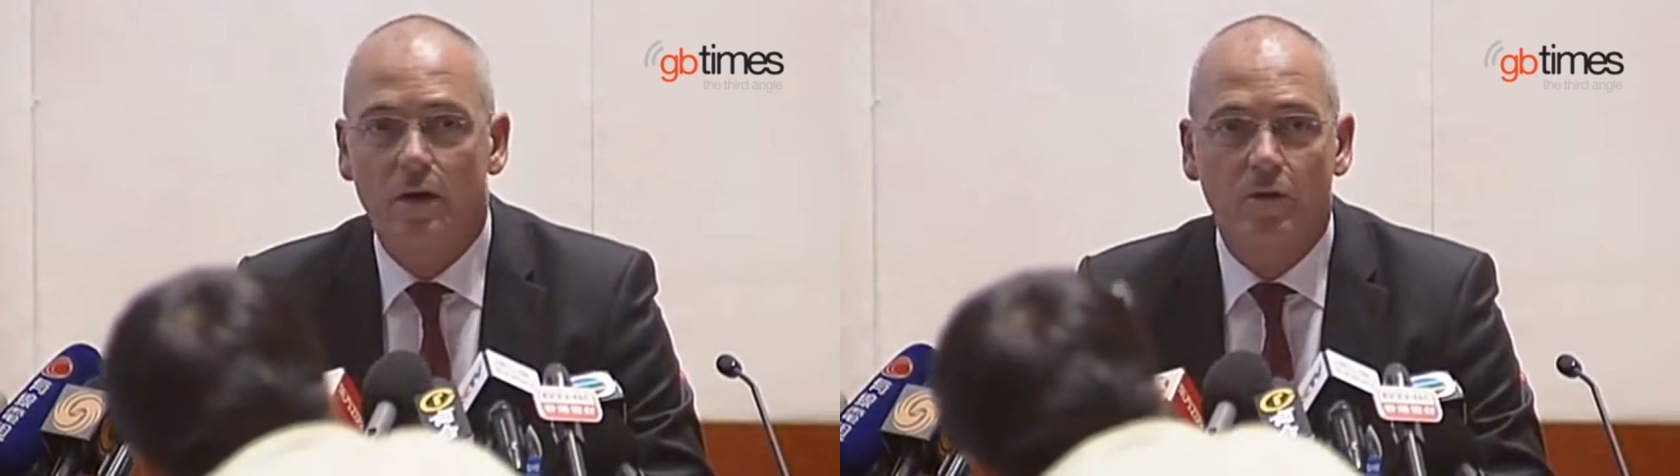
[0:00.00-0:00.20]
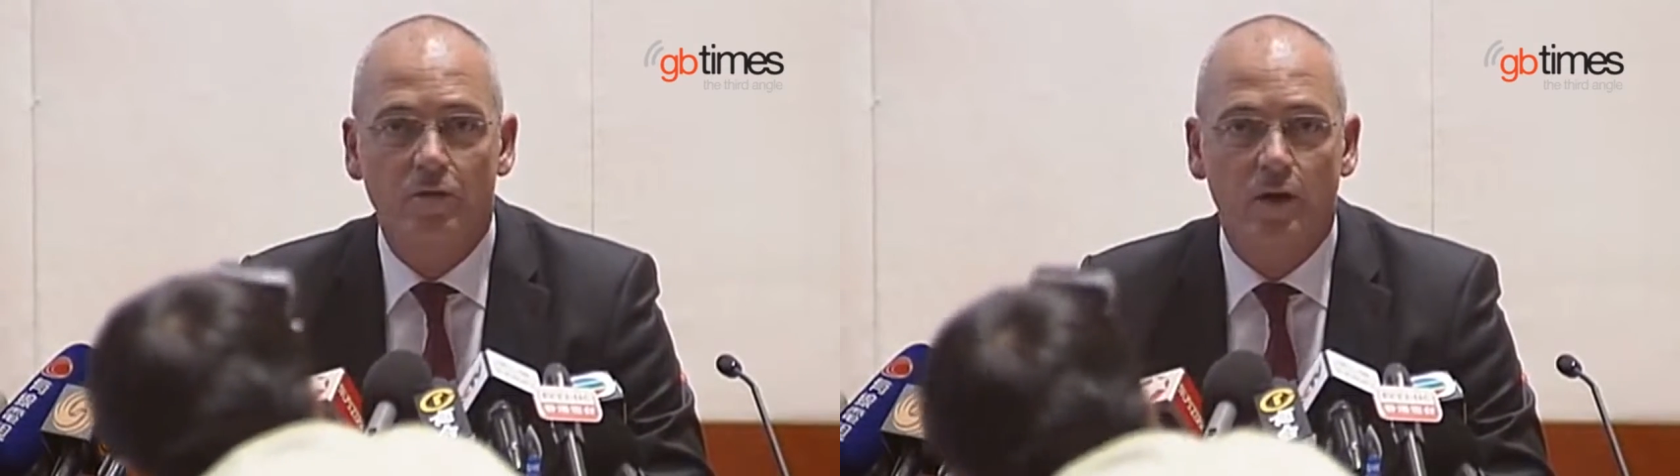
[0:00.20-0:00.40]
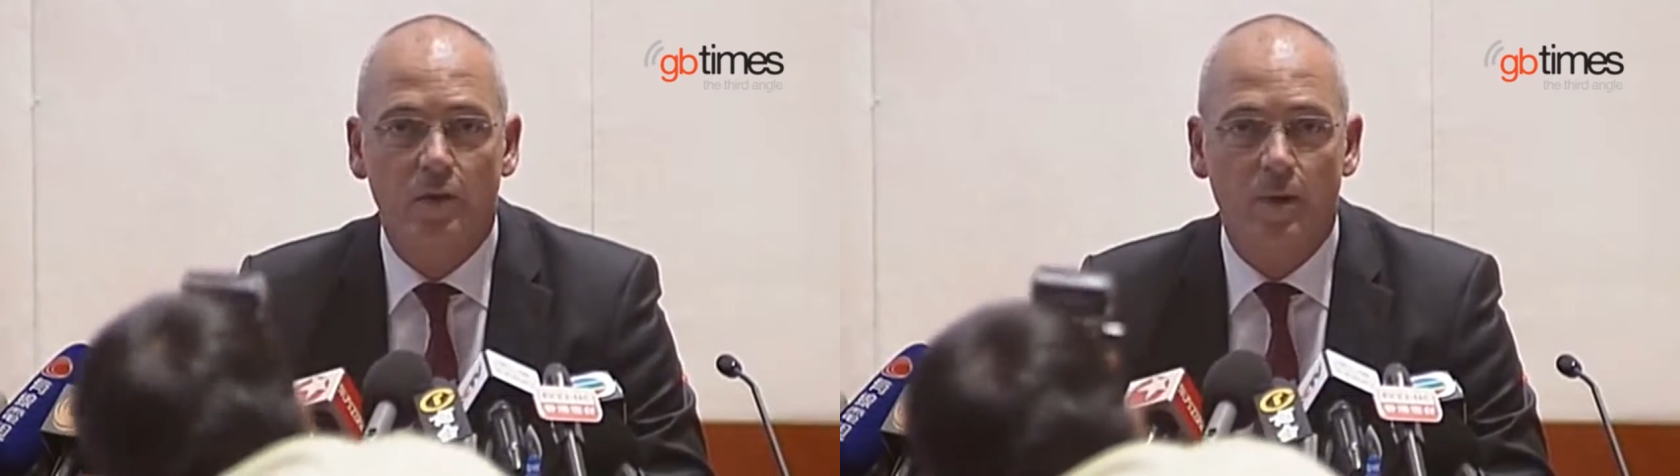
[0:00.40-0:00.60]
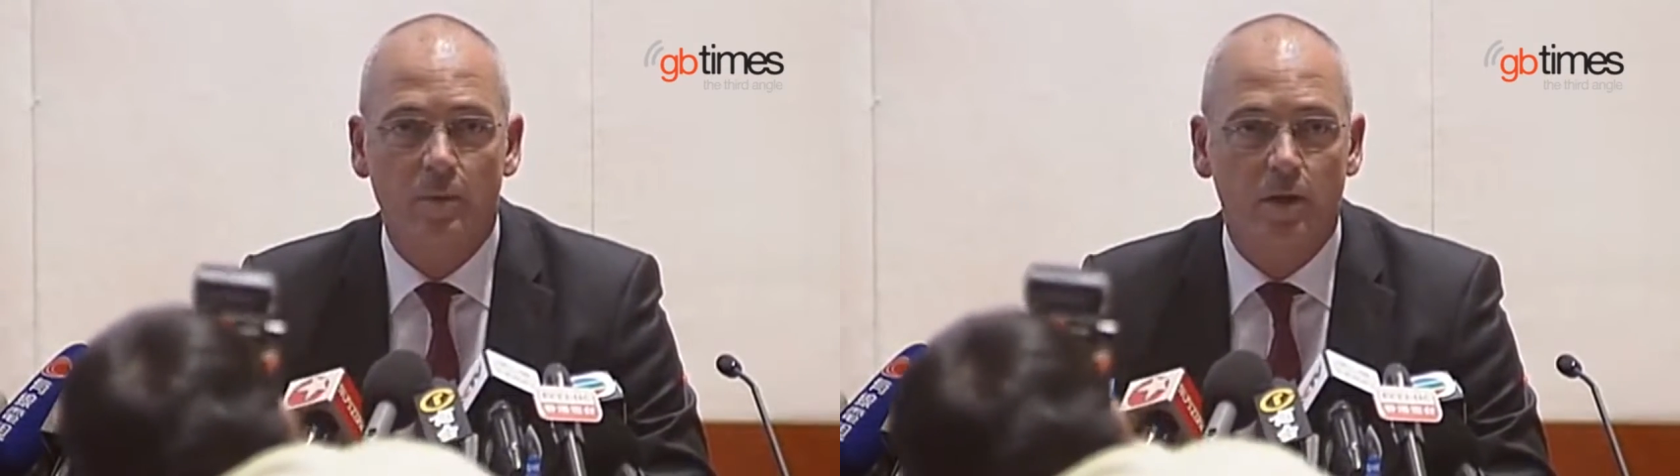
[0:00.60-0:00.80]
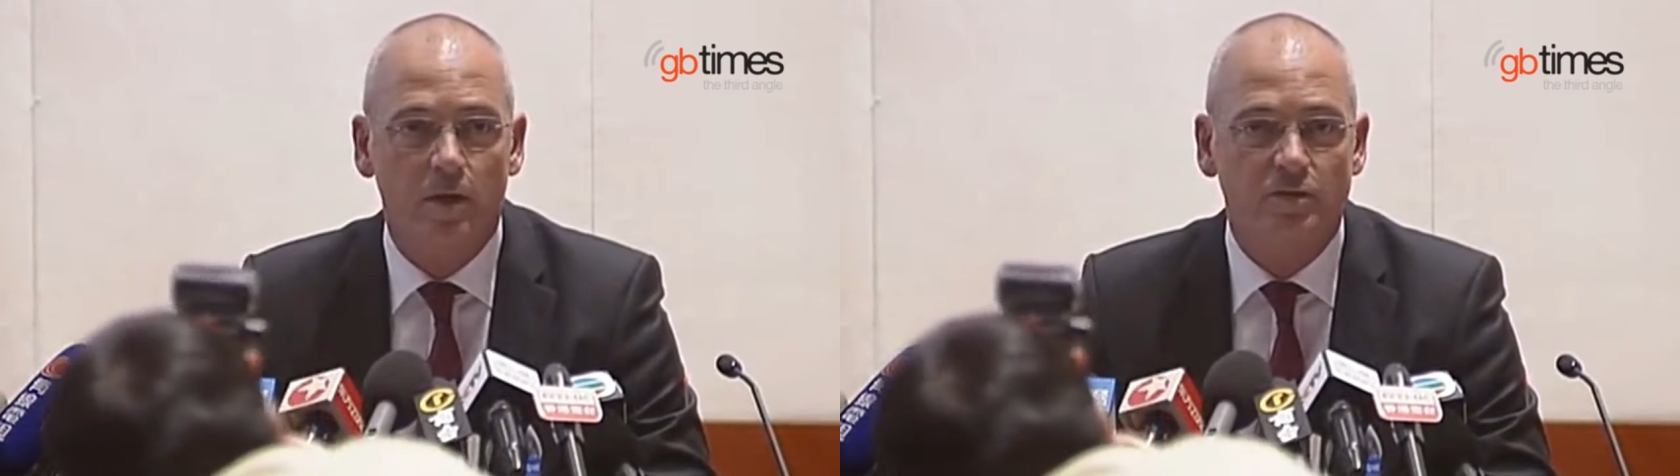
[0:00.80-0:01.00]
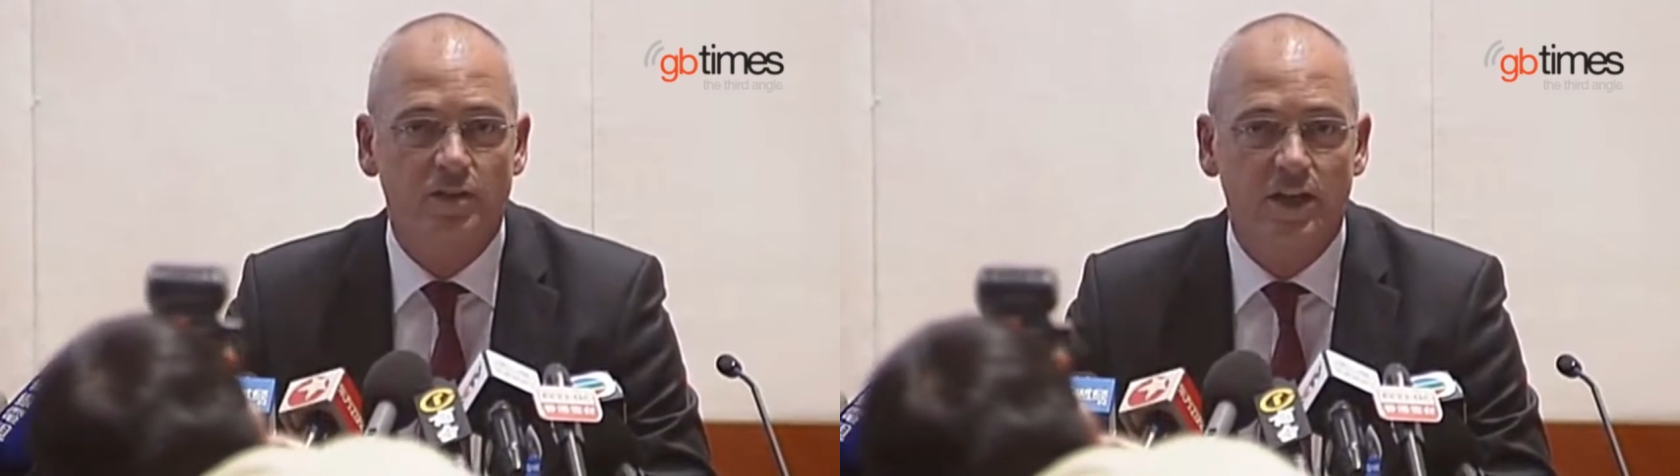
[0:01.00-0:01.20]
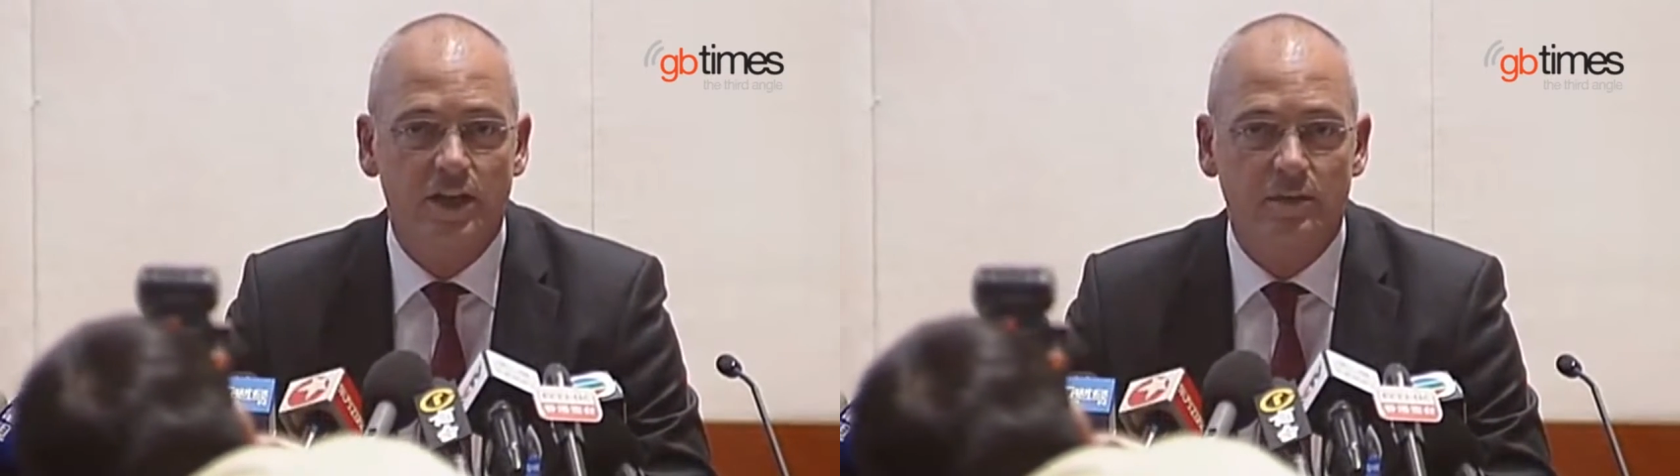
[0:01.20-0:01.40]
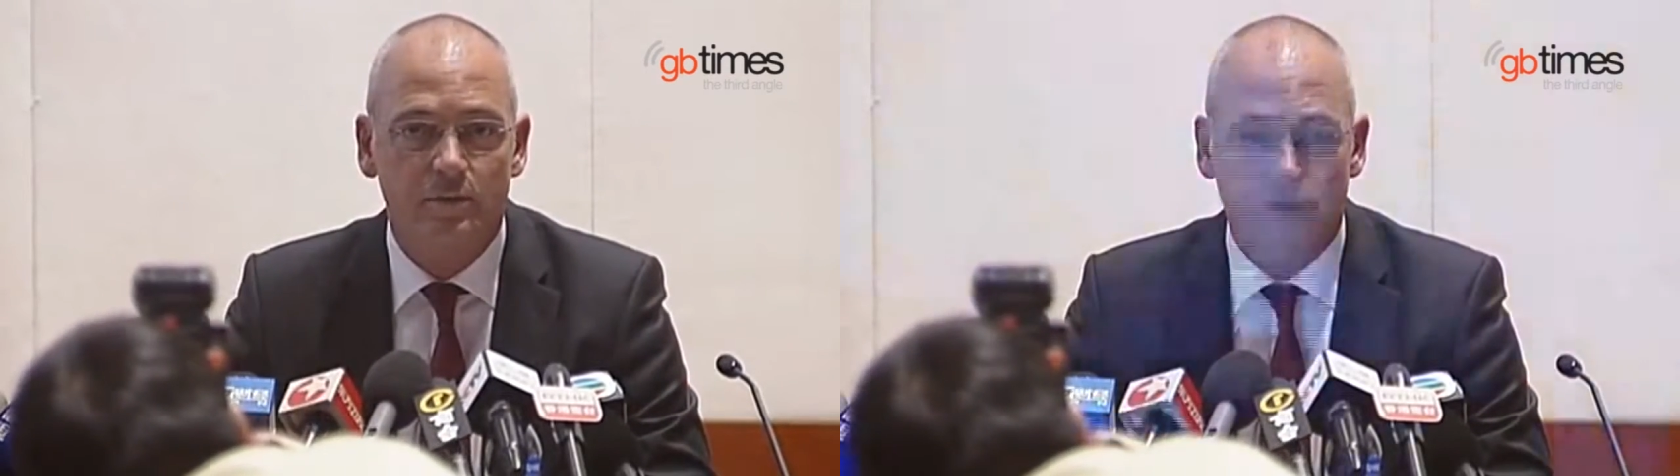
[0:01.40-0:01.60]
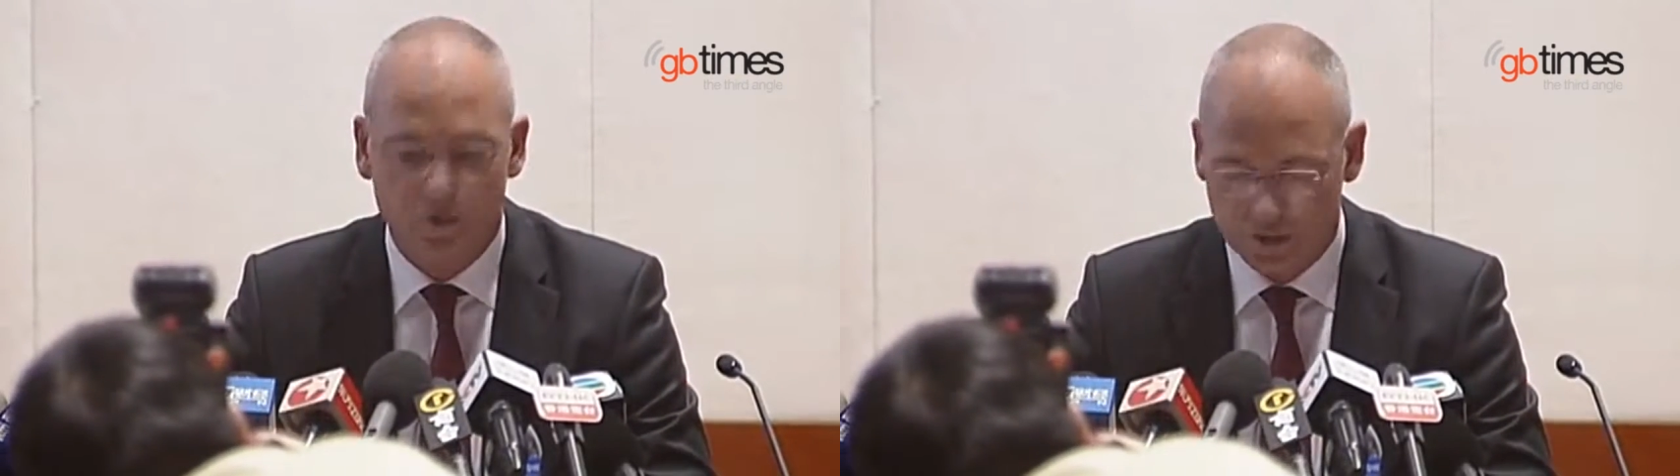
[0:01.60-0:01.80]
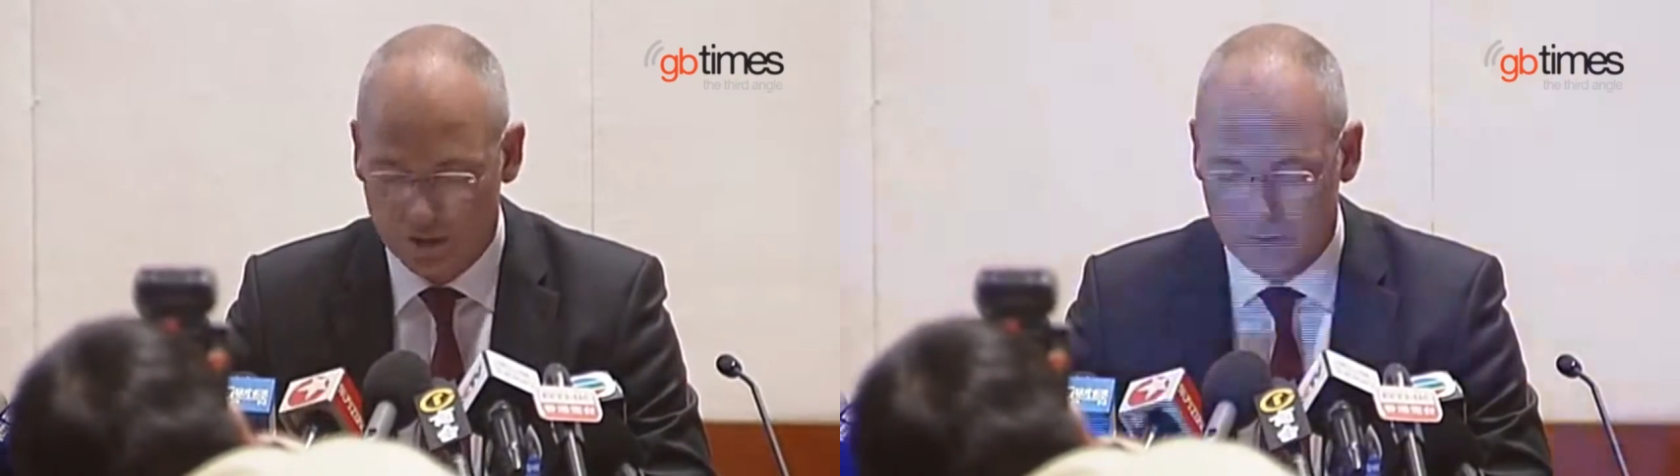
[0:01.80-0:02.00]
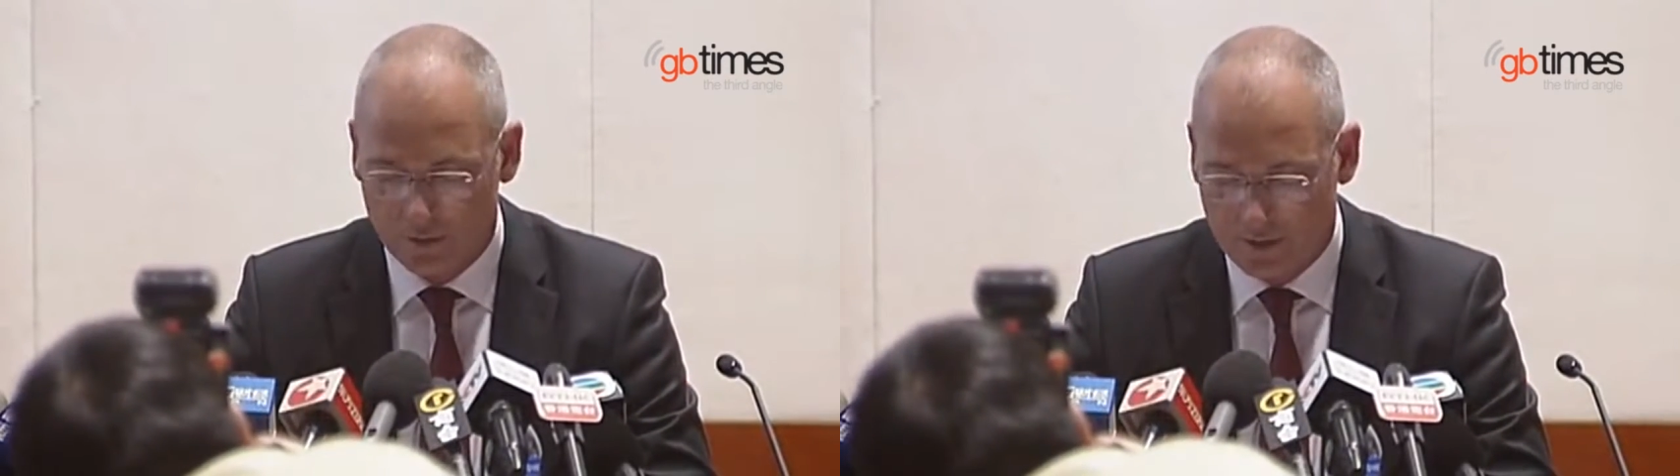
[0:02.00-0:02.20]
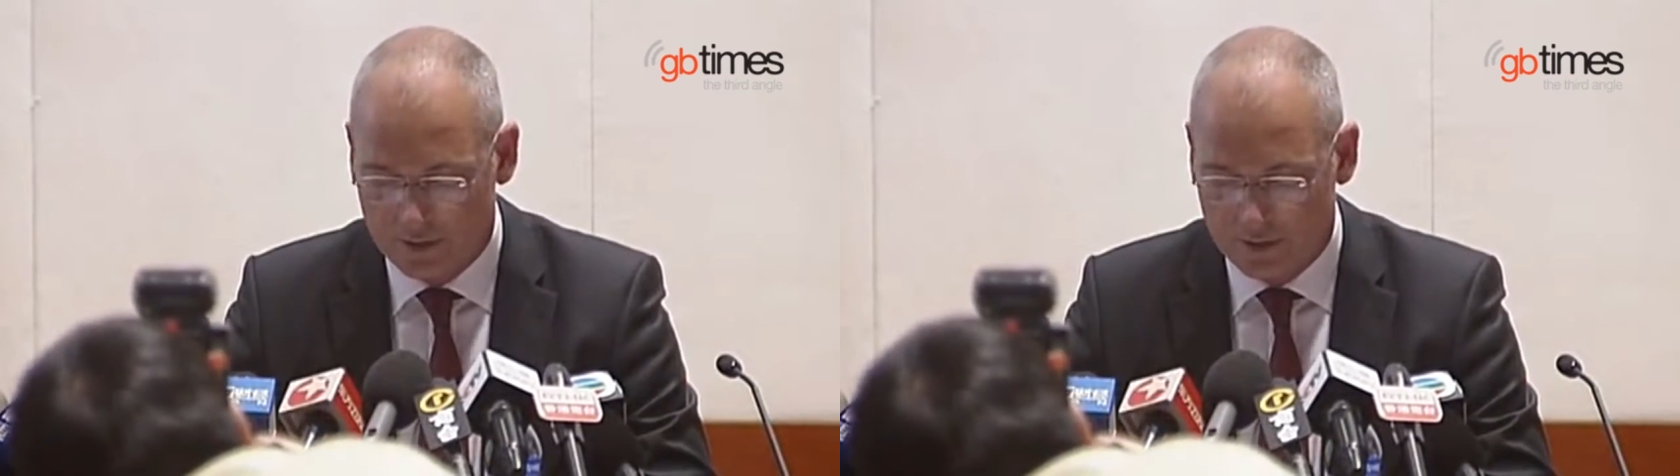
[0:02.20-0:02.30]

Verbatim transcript: of the Republic of China but also